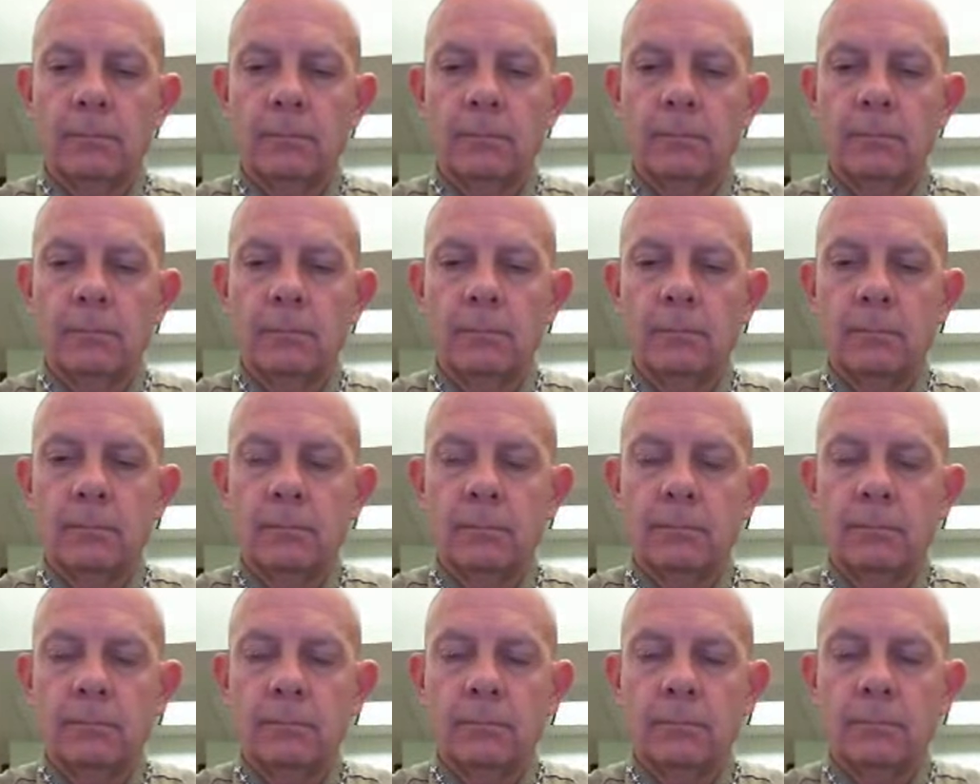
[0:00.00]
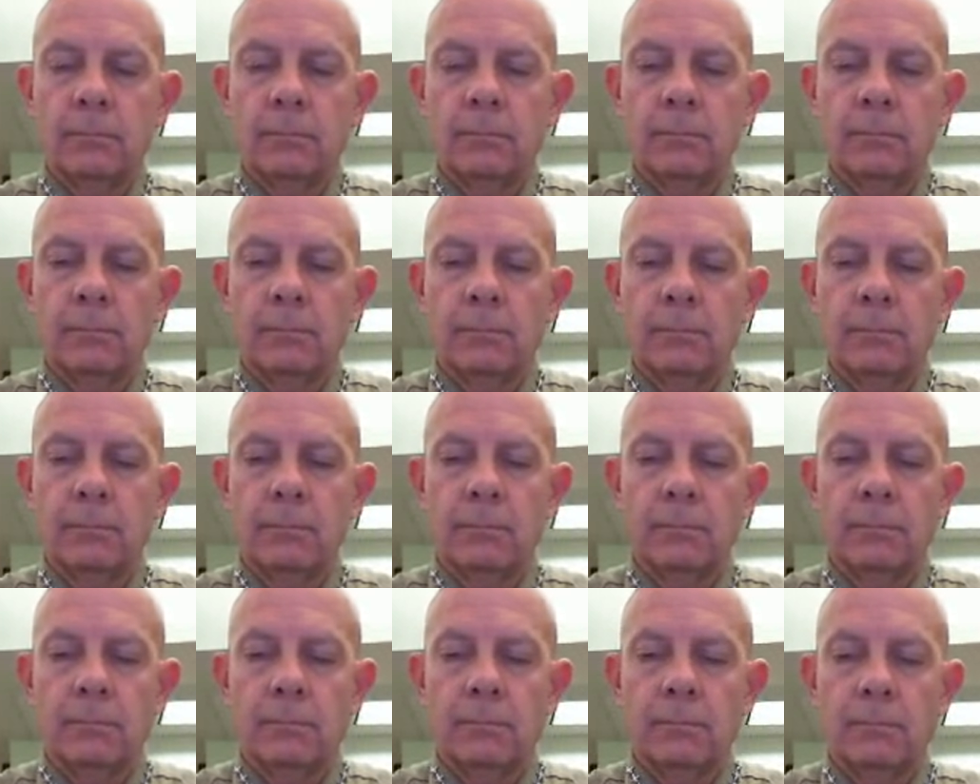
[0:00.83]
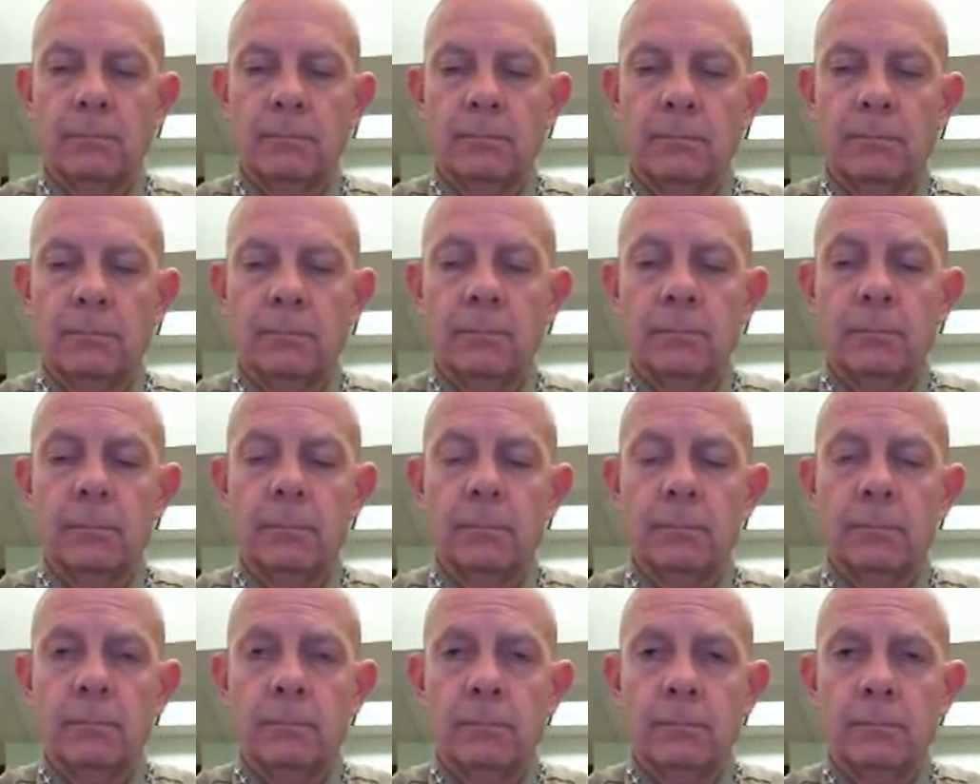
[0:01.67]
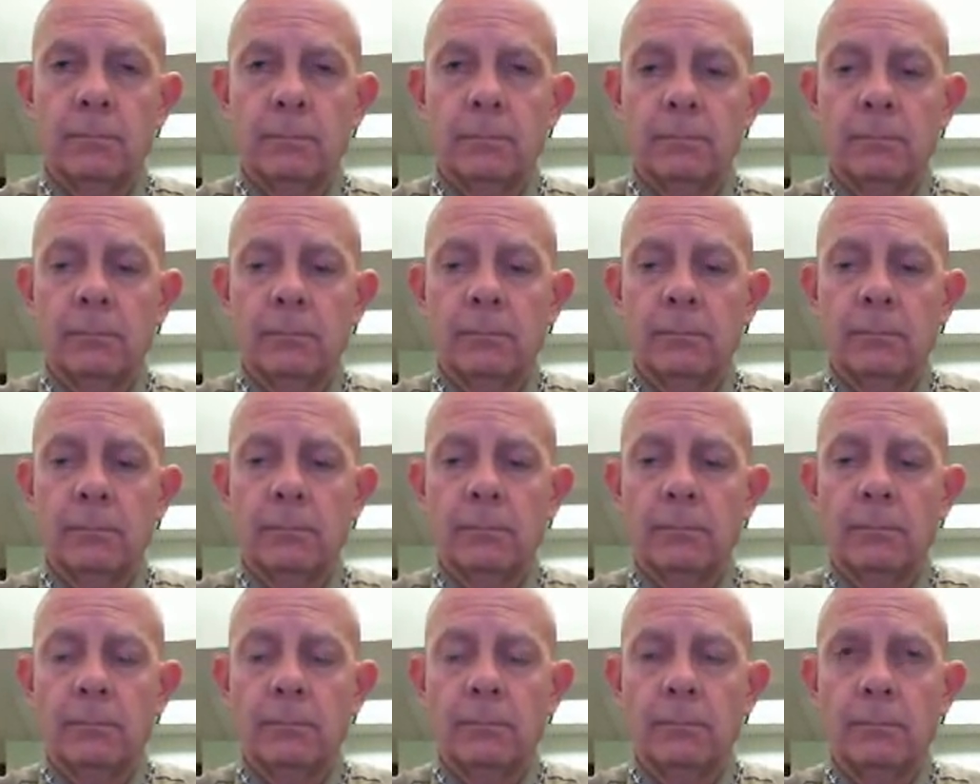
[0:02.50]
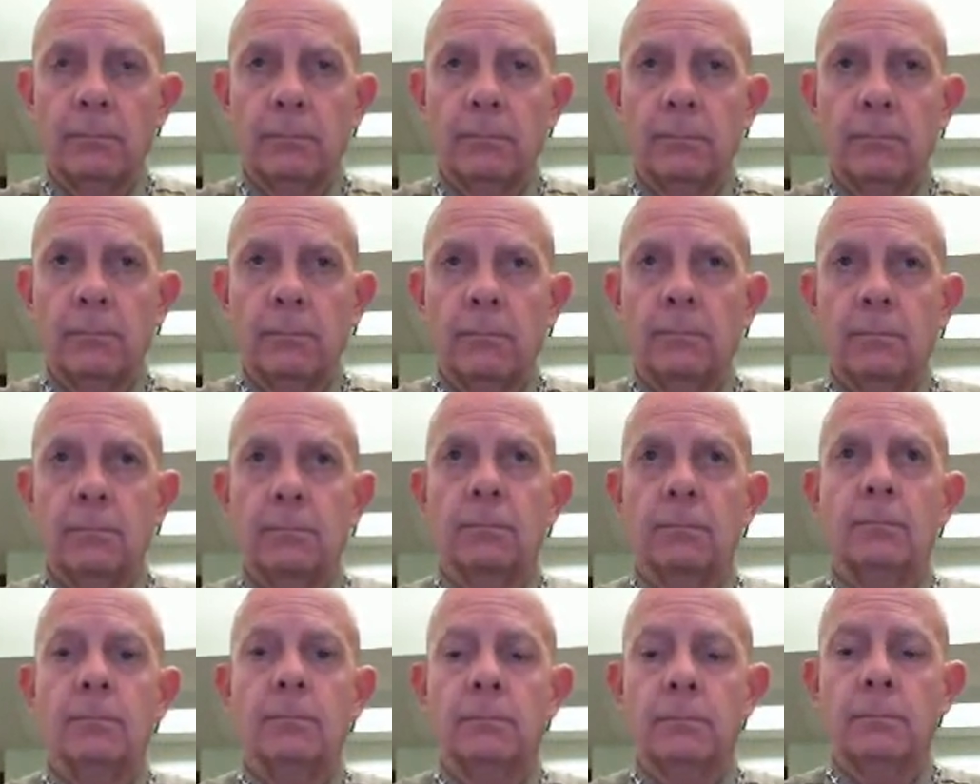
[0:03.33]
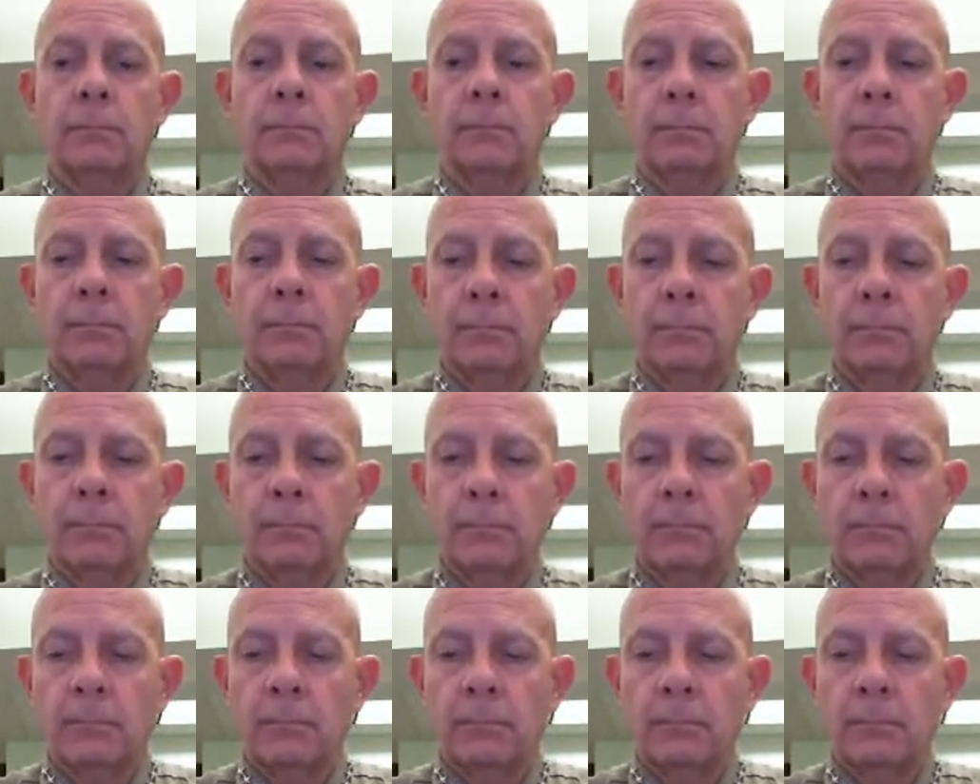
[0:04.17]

This person isn't speaking.